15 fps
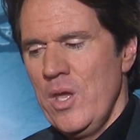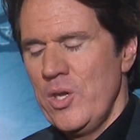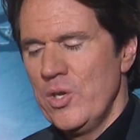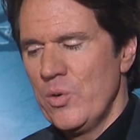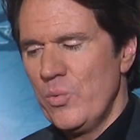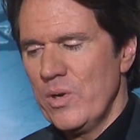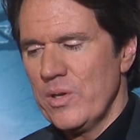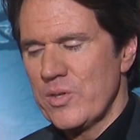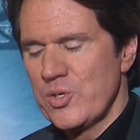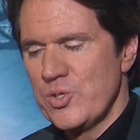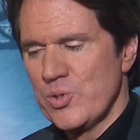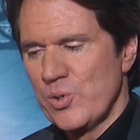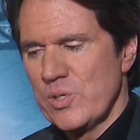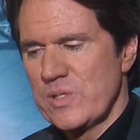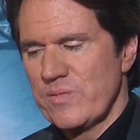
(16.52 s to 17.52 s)
You know, one of the
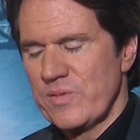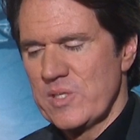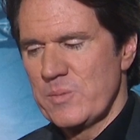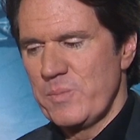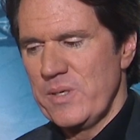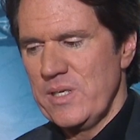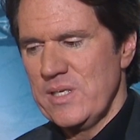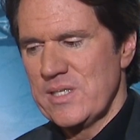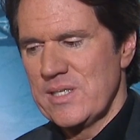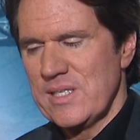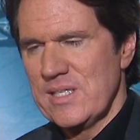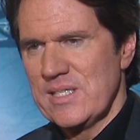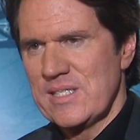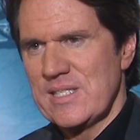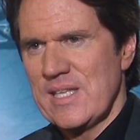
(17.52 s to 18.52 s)
joys of this piece
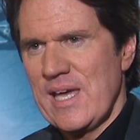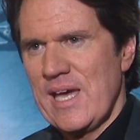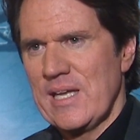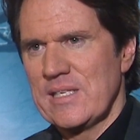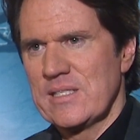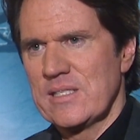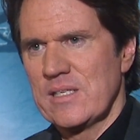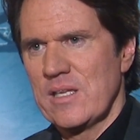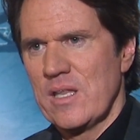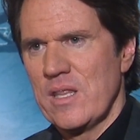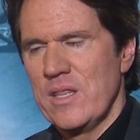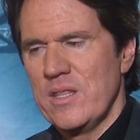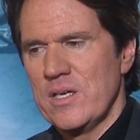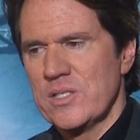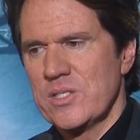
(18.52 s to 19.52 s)
is that
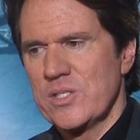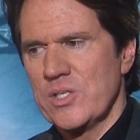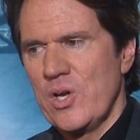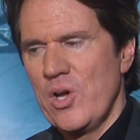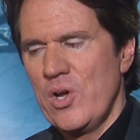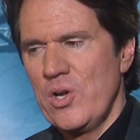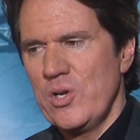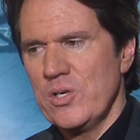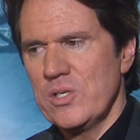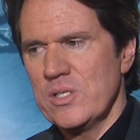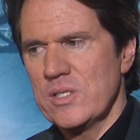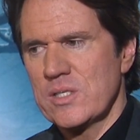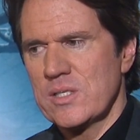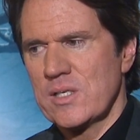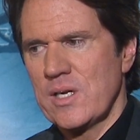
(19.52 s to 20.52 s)
the
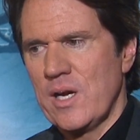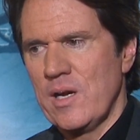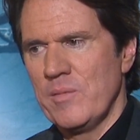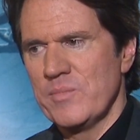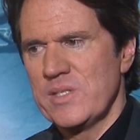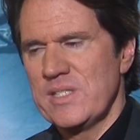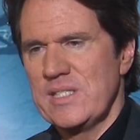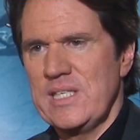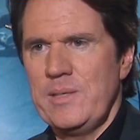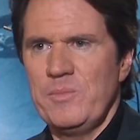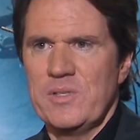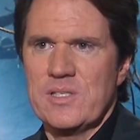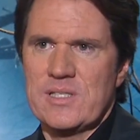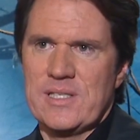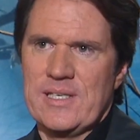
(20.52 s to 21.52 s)
songs come
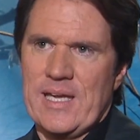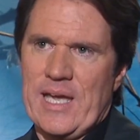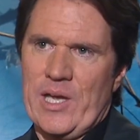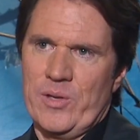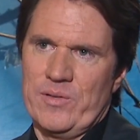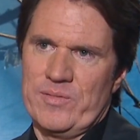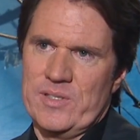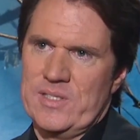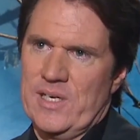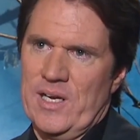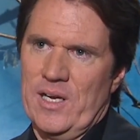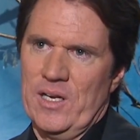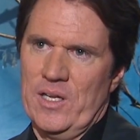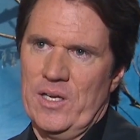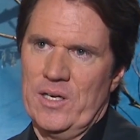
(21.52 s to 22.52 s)
seamlessly out of the
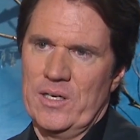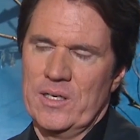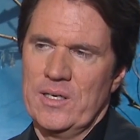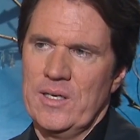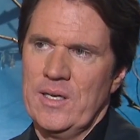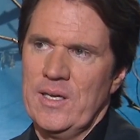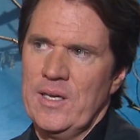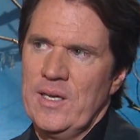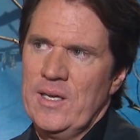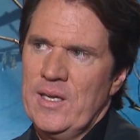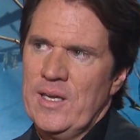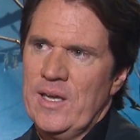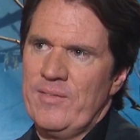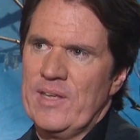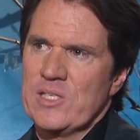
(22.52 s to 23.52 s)
dialogue.
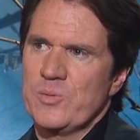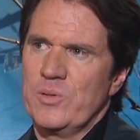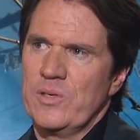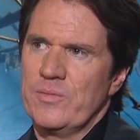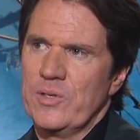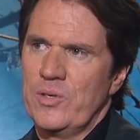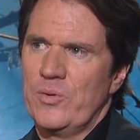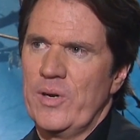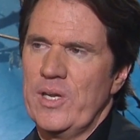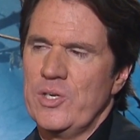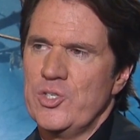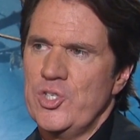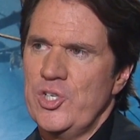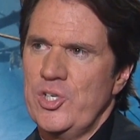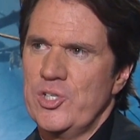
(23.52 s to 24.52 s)
And that's one of the
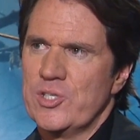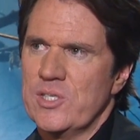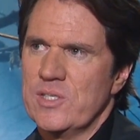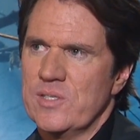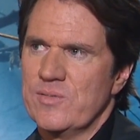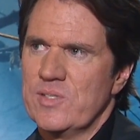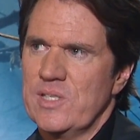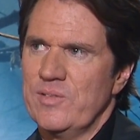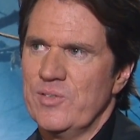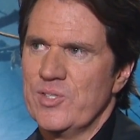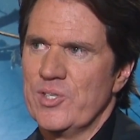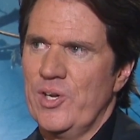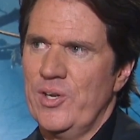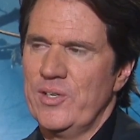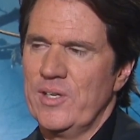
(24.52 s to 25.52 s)
great geniuses of Stephen
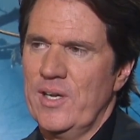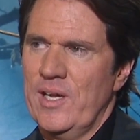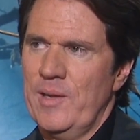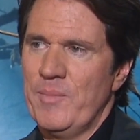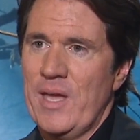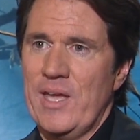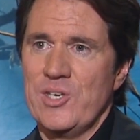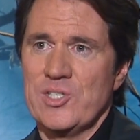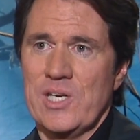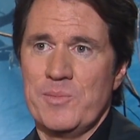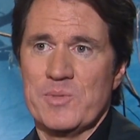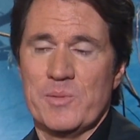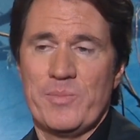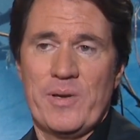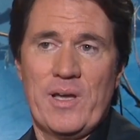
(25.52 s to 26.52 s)
Sondheim and
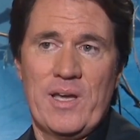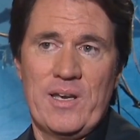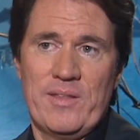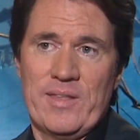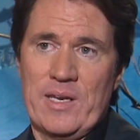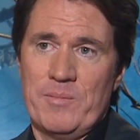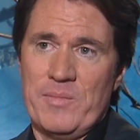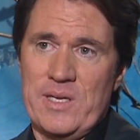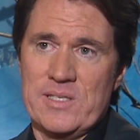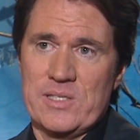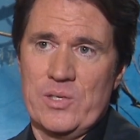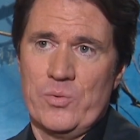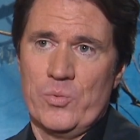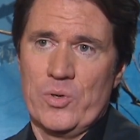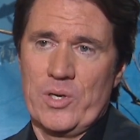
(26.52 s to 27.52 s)
James Lapine in that
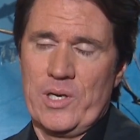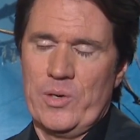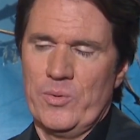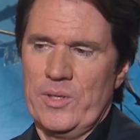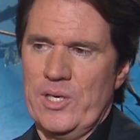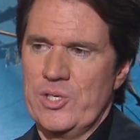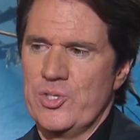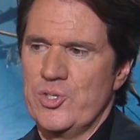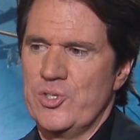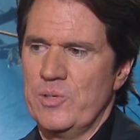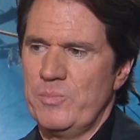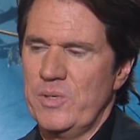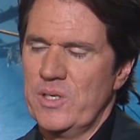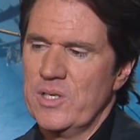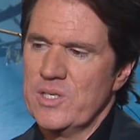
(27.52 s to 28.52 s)
amazing working
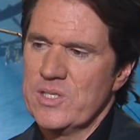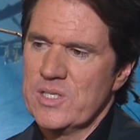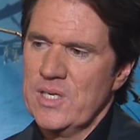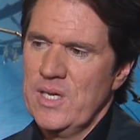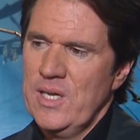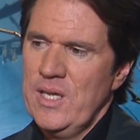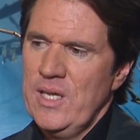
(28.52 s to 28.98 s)
relationship, because,